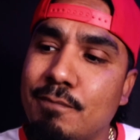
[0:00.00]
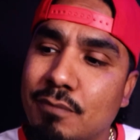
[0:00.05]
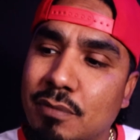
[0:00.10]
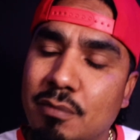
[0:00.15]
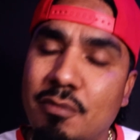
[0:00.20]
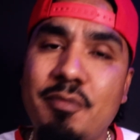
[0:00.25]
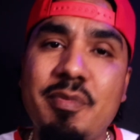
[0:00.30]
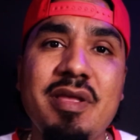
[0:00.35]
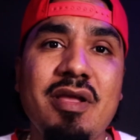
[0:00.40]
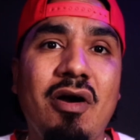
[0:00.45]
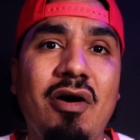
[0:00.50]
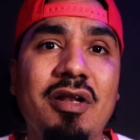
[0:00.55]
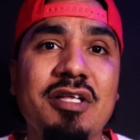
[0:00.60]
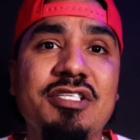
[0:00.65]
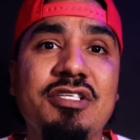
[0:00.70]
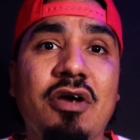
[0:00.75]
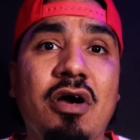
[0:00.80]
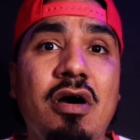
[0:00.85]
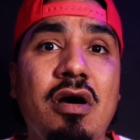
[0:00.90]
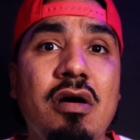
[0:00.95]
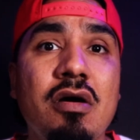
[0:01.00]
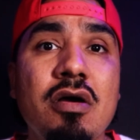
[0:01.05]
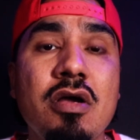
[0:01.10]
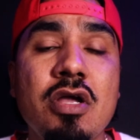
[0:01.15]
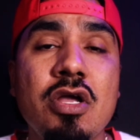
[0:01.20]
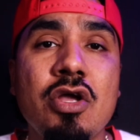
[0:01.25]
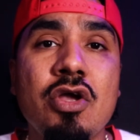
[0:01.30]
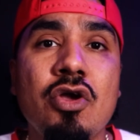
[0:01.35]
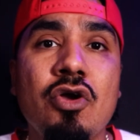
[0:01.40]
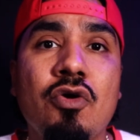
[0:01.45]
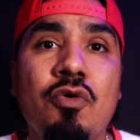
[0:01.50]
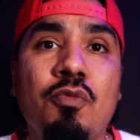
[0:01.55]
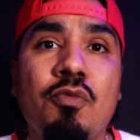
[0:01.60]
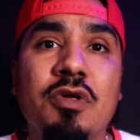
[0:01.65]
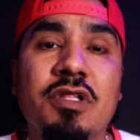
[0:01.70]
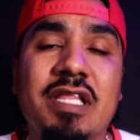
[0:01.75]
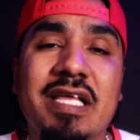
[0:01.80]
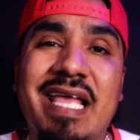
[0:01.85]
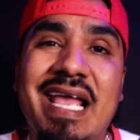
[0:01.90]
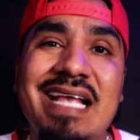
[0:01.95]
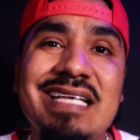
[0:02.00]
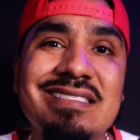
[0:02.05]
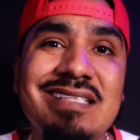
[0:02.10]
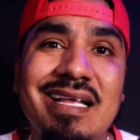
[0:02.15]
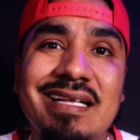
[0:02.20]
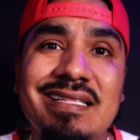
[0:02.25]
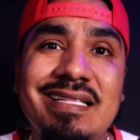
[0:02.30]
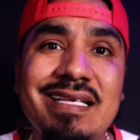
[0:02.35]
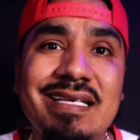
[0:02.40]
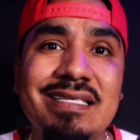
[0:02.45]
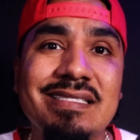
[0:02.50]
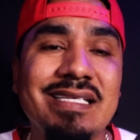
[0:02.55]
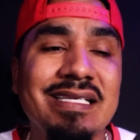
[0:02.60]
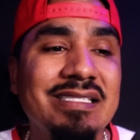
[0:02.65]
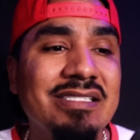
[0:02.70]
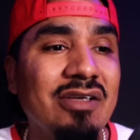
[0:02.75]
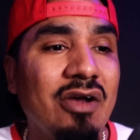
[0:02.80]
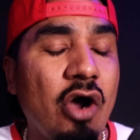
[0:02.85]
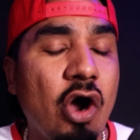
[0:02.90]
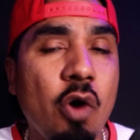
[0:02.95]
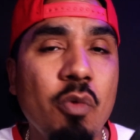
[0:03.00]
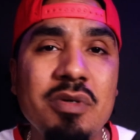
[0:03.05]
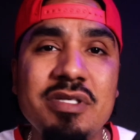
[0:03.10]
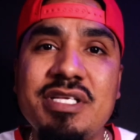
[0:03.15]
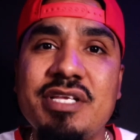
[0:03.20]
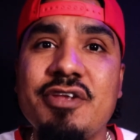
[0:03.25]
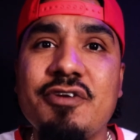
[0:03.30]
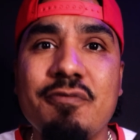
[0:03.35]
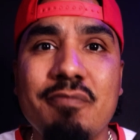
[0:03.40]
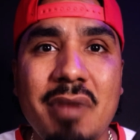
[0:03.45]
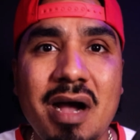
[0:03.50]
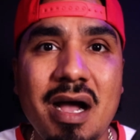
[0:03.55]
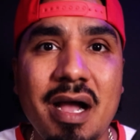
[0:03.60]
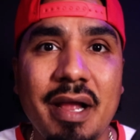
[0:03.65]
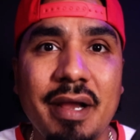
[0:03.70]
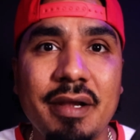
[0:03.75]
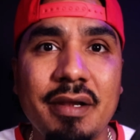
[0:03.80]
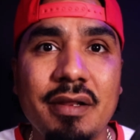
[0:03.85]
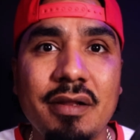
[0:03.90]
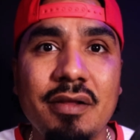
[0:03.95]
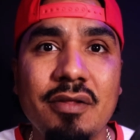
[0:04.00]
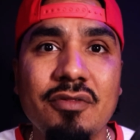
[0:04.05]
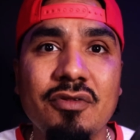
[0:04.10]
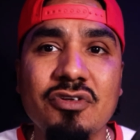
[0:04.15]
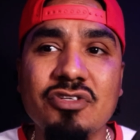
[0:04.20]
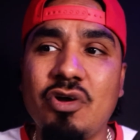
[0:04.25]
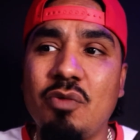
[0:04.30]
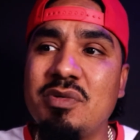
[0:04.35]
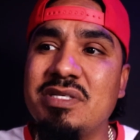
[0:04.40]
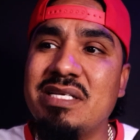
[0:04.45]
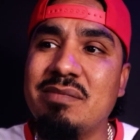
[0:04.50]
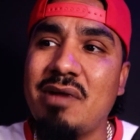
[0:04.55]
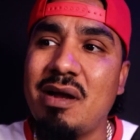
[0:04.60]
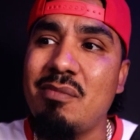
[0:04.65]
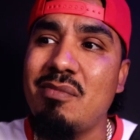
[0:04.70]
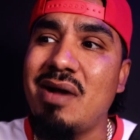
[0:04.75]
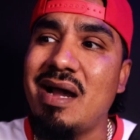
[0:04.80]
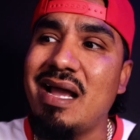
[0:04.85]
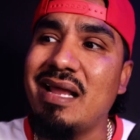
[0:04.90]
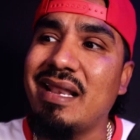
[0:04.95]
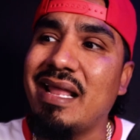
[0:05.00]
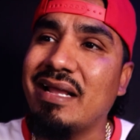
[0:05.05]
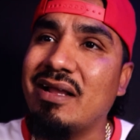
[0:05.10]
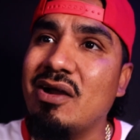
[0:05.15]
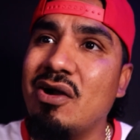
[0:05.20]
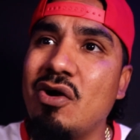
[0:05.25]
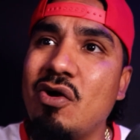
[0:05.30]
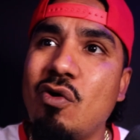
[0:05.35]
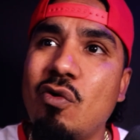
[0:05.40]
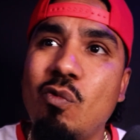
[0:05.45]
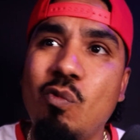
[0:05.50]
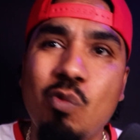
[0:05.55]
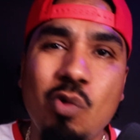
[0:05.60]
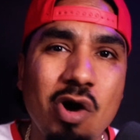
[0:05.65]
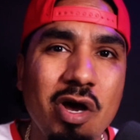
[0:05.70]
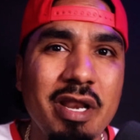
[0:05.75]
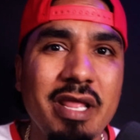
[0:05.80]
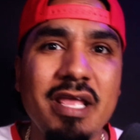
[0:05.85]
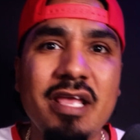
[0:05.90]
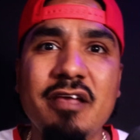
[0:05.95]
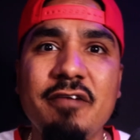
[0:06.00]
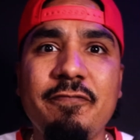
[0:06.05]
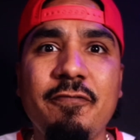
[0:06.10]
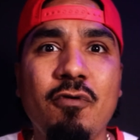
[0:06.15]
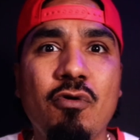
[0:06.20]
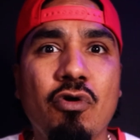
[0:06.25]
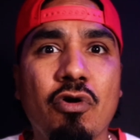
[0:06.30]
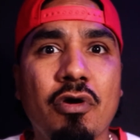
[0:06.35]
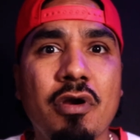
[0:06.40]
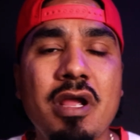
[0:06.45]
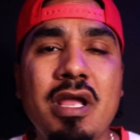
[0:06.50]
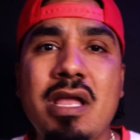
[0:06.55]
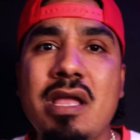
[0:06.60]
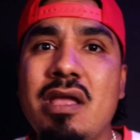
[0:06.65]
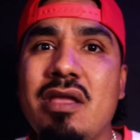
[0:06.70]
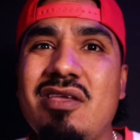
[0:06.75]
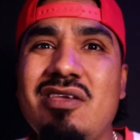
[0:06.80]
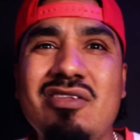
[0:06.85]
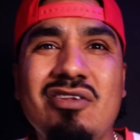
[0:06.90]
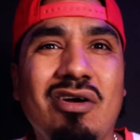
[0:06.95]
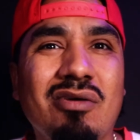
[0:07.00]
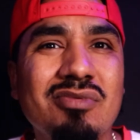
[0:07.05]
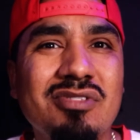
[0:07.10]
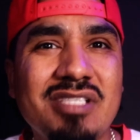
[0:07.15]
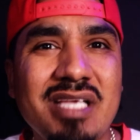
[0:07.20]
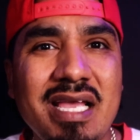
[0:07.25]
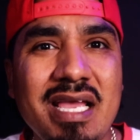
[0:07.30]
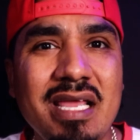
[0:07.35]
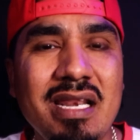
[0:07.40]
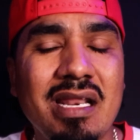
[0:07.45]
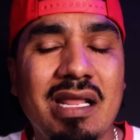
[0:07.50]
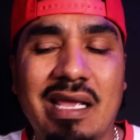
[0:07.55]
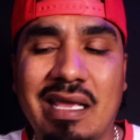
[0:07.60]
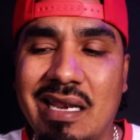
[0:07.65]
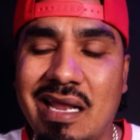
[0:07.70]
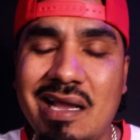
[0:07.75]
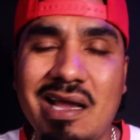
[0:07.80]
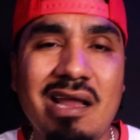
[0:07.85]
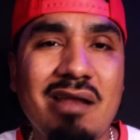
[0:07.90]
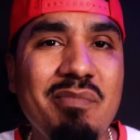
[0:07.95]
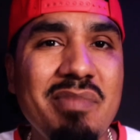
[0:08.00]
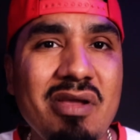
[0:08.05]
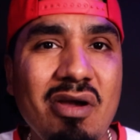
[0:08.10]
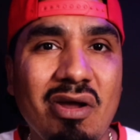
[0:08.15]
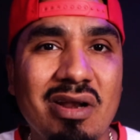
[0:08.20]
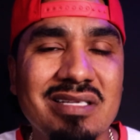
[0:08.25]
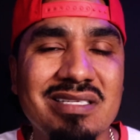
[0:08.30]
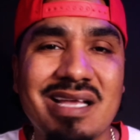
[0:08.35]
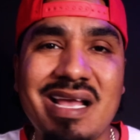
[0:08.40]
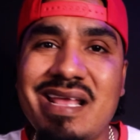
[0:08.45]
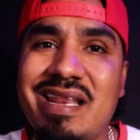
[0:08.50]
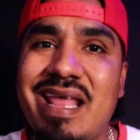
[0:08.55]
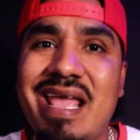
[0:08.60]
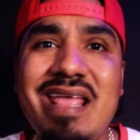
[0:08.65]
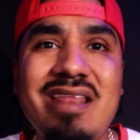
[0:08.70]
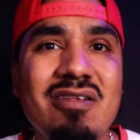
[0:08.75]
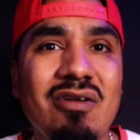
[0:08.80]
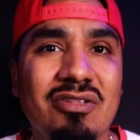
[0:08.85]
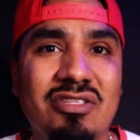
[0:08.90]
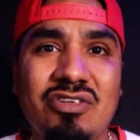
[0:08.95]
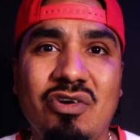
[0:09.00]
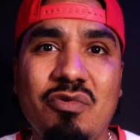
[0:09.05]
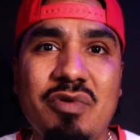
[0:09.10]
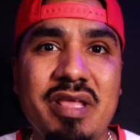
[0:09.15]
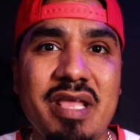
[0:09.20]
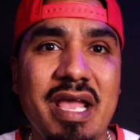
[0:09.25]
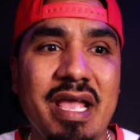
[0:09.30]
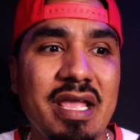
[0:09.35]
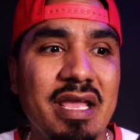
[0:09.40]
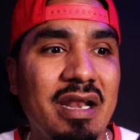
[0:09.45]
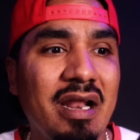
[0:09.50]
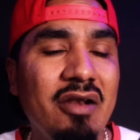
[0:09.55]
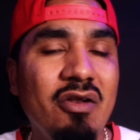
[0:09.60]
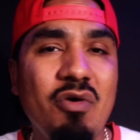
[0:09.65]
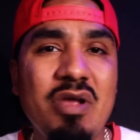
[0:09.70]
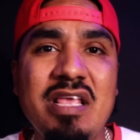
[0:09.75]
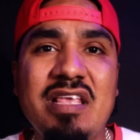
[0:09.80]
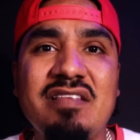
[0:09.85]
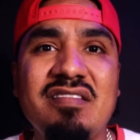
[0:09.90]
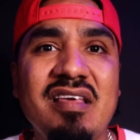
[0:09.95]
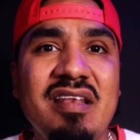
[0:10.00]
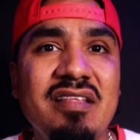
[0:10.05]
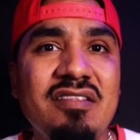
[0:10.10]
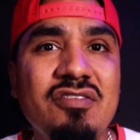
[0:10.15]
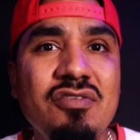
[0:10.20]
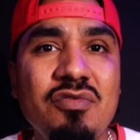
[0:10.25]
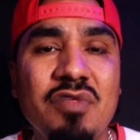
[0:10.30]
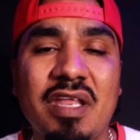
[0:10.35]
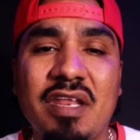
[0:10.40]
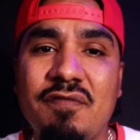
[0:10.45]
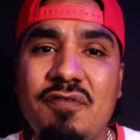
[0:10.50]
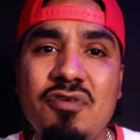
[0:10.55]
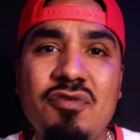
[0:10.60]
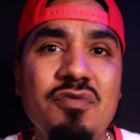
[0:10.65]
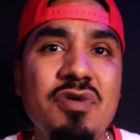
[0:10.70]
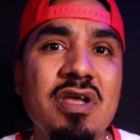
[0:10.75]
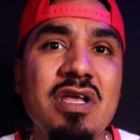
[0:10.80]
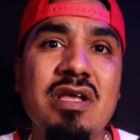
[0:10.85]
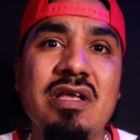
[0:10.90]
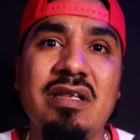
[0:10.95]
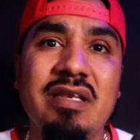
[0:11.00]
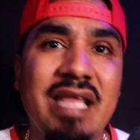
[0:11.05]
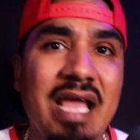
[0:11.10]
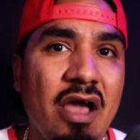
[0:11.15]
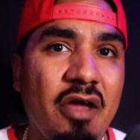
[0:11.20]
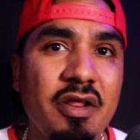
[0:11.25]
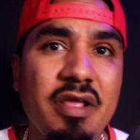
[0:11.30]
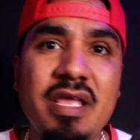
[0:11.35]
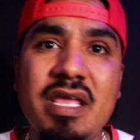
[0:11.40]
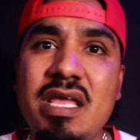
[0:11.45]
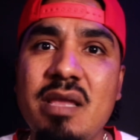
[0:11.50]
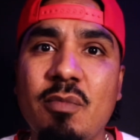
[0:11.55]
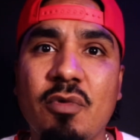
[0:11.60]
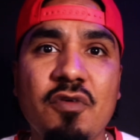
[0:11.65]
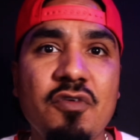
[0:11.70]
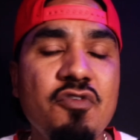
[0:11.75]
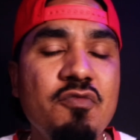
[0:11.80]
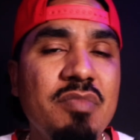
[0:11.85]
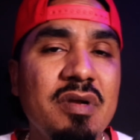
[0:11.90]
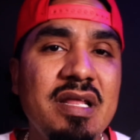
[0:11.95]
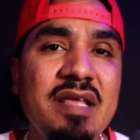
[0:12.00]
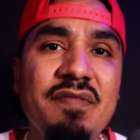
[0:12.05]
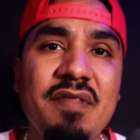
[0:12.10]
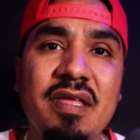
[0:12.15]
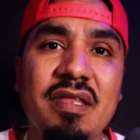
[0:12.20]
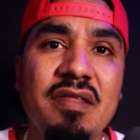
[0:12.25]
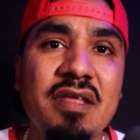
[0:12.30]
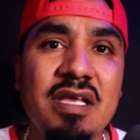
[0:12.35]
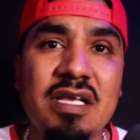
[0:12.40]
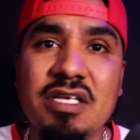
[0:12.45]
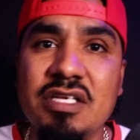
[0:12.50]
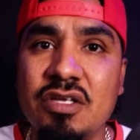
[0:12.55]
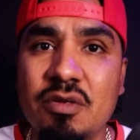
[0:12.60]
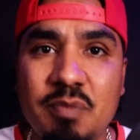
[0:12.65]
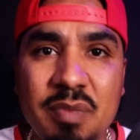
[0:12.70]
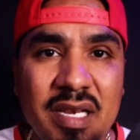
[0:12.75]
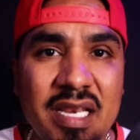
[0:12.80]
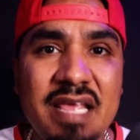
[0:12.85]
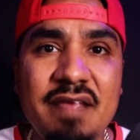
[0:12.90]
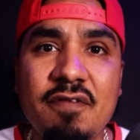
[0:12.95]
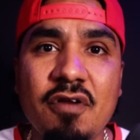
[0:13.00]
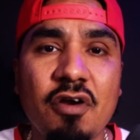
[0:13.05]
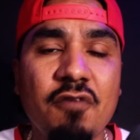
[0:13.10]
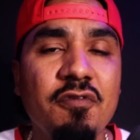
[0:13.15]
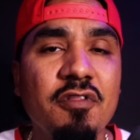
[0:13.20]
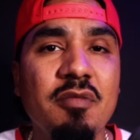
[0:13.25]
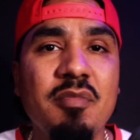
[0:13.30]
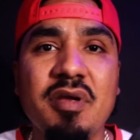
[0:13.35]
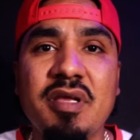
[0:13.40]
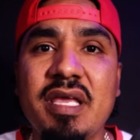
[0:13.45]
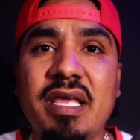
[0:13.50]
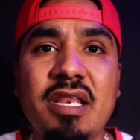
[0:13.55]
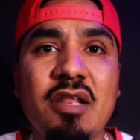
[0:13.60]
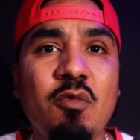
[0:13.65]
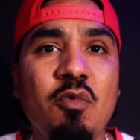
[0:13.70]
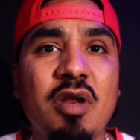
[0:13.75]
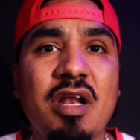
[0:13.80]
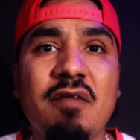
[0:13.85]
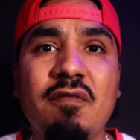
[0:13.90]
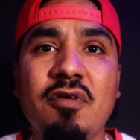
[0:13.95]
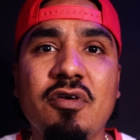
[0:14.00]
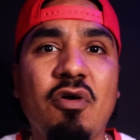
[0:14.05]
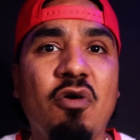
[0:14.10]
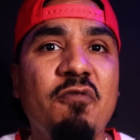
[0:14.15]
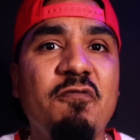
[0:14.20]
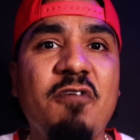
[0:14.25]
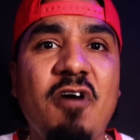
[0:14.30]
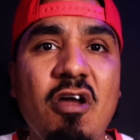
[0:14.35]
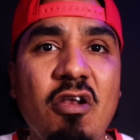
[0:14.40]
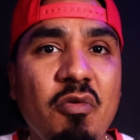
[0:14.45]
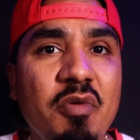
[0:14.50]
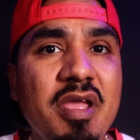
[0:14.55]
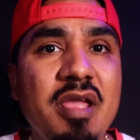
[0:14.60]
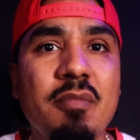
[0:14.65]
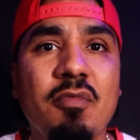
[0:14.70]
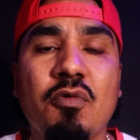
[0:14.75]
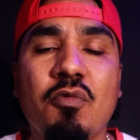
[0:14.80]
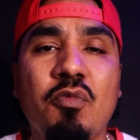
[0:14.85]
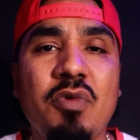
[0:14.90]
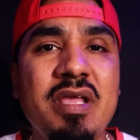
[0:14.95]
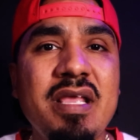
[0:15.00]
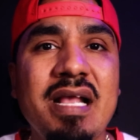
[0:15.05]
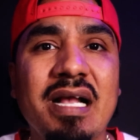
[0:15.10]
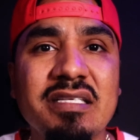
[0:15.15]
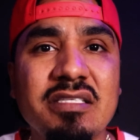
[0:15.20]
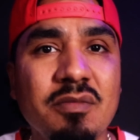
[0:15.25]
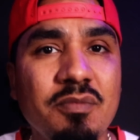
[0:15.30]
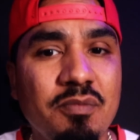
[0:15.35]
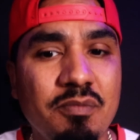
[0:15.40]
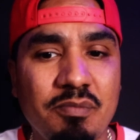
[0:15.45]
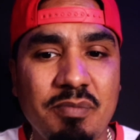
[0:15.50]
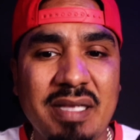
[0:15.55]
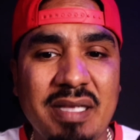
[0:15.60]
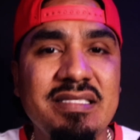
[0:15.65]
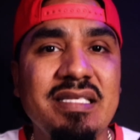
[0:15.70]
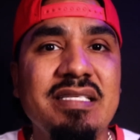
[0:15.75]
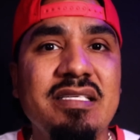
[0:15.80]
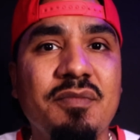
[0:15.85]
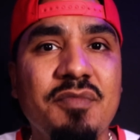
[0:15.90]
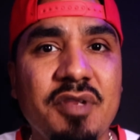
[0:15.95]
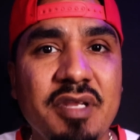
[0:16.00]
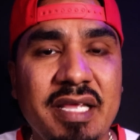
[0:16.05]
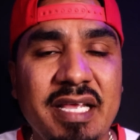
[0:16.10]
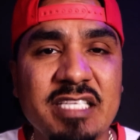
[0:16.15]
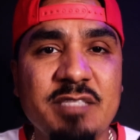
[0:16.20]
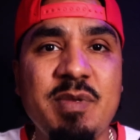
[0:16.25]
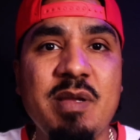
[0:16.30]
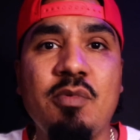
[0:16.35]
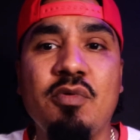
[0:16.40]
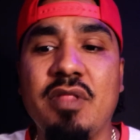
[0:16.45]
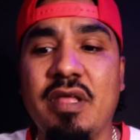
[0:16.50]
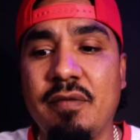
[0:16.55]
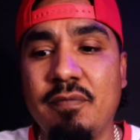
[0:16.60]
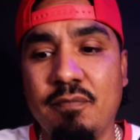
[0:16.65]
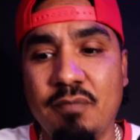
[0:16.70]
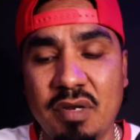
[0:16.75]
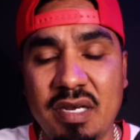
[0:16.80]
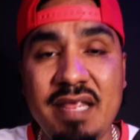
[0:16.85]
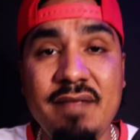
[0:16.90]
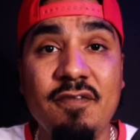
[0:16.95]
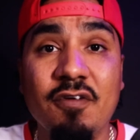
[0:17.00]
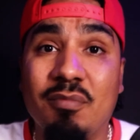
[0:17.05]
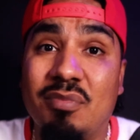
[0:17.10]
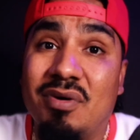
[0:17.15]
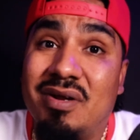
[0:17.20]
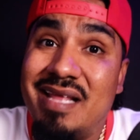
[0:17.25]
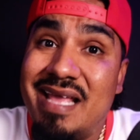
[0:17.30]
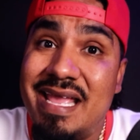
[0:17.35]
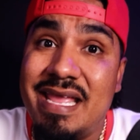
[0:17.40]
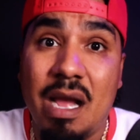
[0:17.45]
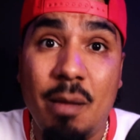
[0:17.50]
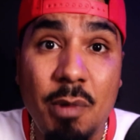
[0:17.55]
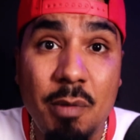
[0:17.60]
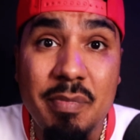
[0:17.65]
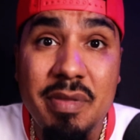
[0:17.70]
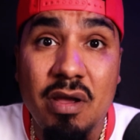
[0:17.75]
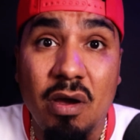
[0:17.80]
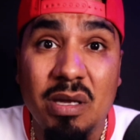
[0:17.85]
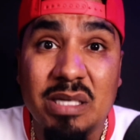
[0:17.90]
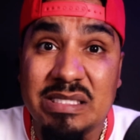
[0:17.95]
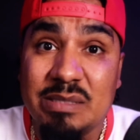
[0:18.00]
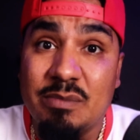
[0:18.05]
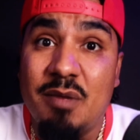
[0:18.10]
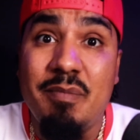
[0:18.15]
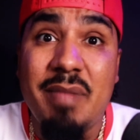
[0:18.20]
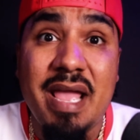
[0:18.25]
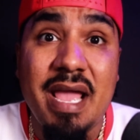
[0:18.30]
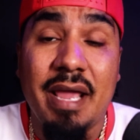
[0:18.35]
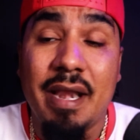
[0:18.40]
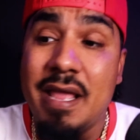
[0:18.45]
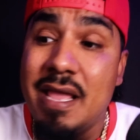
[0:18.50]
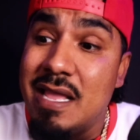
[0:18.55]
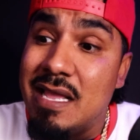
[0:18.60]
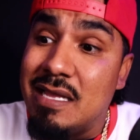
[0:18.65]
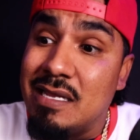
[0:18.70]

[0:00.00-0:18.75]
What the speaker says: I'm going to be honest, y'all. With the case like this, it's always in your mind. There's always in my mind like a what if, or, you know what I'm saying? And I got to be honest, I ain't hating on Tony A. And I know he said it too, that if you doubted him or you believed her from the beginning, whatever, don't follow him, or he got basically something against people that believed her. But hey, I'm gonna be honest, I'm a man.